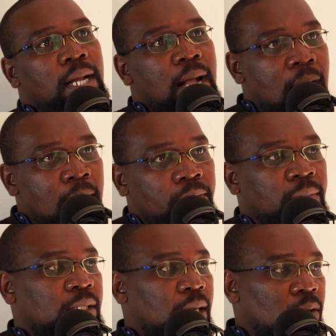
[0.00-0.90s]
Come,
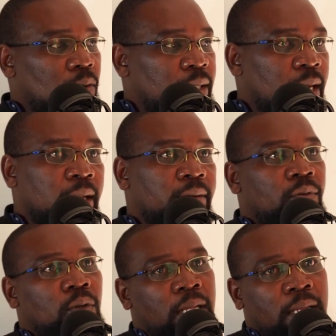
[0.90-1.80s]
tell your dad. If
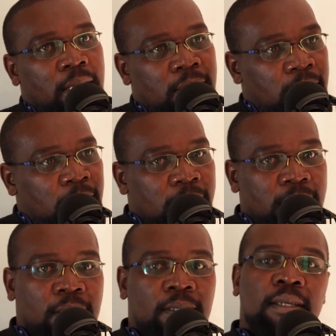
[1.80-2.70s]
your dad doesn't
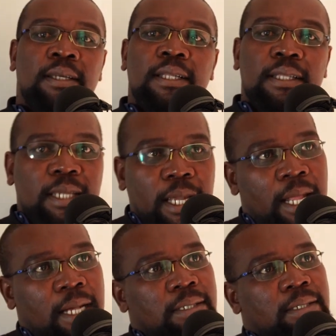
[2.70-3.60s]
listen, tell
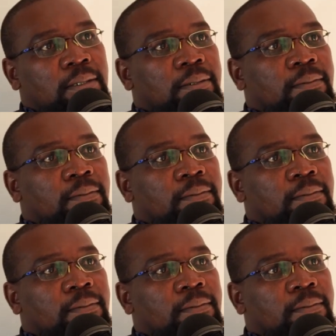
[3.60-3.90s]
us.